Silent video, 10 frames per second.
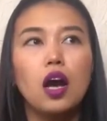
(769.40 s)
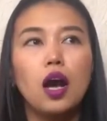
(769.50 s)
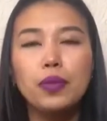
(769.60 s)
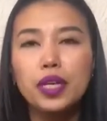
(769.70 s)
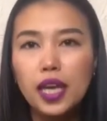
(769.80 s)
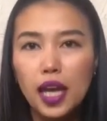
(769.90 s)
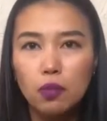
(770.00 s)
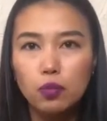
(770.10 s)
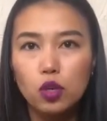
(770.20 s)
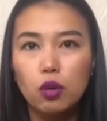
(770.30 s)
I'm gonna
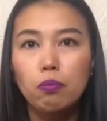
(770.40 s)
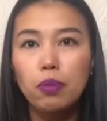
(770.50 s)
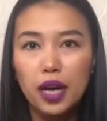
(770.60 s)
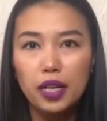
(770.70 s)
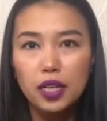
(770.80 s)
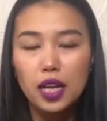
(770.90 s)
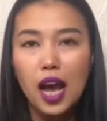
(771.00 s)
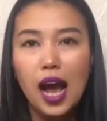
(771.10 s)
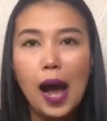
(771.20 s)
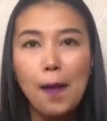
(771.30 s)
help you. But
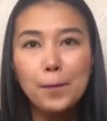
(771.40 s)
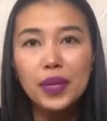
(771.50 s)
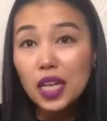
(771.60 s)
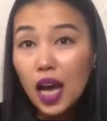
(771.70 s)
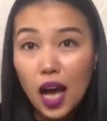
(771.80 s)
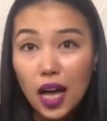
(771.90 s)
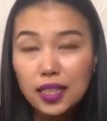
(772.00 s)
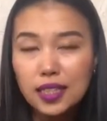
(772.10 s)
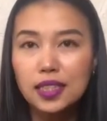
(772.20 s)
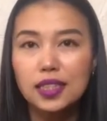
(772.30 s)
I'm
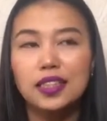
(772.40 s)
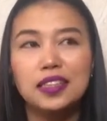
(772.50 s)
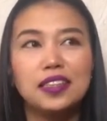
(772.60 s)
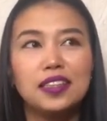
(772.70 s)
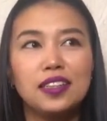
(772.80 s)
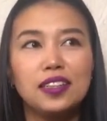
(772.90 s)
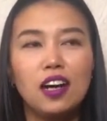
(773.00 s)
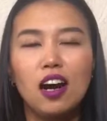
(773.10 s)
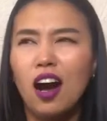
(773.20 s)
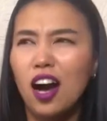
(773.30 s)
not
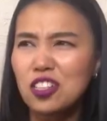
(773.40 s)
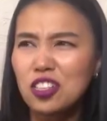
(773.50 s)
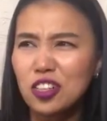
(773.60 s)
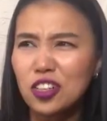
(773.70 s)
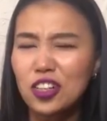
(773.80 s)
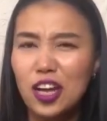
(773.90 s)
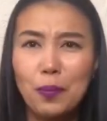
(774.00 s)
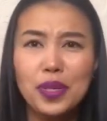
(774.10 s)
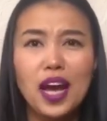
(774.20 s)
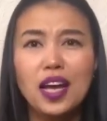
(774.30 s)
a hustler.
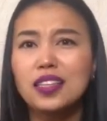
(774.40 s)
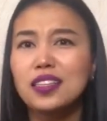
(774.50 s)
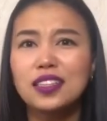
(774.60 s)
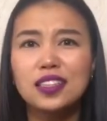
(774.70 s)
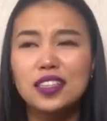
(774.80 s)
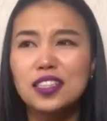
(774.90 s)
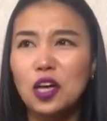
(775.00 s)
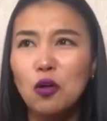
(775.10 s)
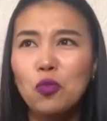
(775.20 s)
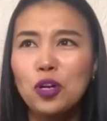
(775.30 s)
I'm not
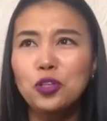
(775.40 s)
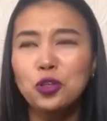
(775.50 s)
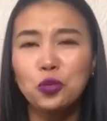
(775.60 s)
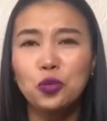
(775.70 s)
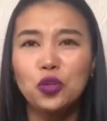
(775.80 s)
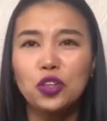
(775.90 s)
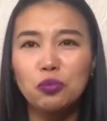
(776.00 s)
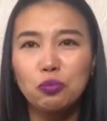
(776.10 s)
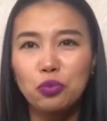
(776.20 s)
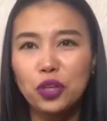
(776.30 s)
someone who will
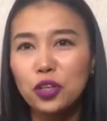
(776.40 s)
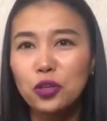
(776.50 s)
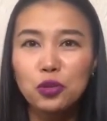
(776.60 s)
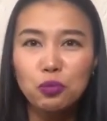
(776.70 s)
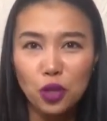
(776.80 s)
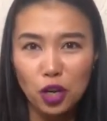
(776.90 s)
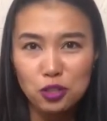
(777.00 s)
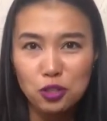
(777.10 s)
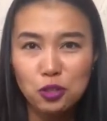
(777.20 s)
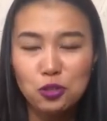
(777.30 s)
bring you the
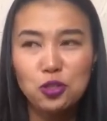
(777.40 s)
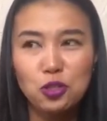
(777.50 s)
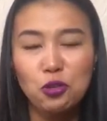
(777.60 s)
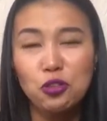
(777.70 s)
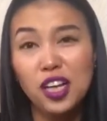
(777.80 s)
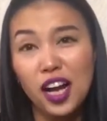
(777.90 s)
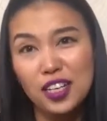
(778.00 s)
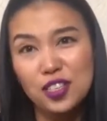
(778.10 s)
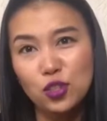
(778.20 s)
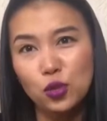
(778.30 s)
prostitutes. So the
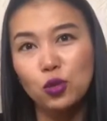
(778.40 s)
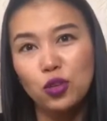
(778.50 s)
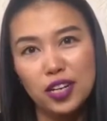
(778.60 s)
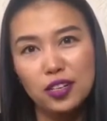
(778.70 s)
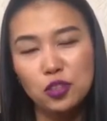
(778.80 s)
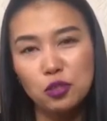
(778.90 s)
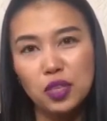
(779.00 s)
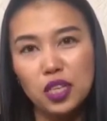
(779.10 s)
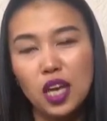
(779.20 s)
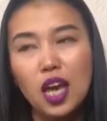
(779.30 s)
guys who are writing to
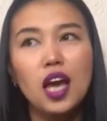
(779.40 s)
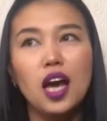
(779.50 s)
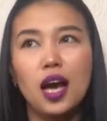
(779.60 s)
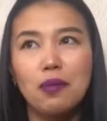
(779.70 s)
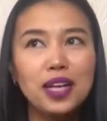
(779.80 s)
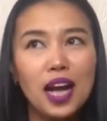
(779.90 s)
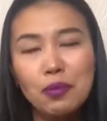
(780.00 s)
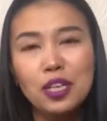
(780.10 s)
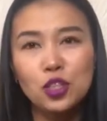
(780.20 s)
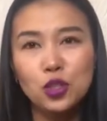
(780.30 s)
me, I'm
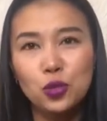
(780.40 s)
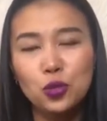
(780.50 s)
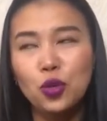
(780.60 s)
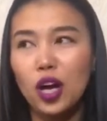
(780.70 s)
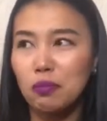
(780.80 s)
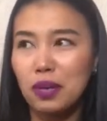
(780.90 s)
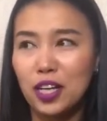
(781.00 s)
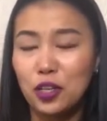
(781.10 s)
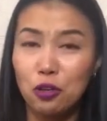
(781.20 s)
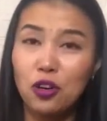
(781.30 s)
coming to
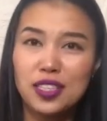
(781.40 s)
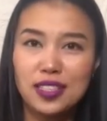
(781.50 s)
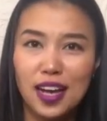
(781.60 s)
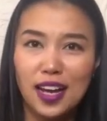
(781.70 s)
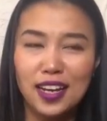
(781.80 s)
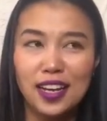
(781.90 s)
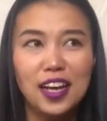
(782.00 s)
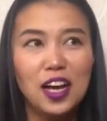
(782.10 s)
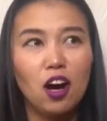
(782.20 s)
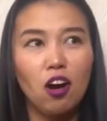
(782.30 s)
Almaty or Astana
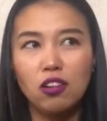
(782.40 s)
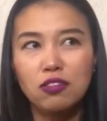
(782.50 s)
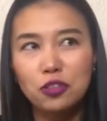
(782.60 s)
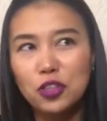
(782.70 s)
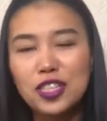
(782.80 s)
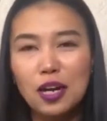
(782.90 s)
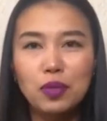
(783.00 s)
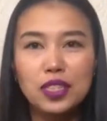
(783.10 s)
on, for example,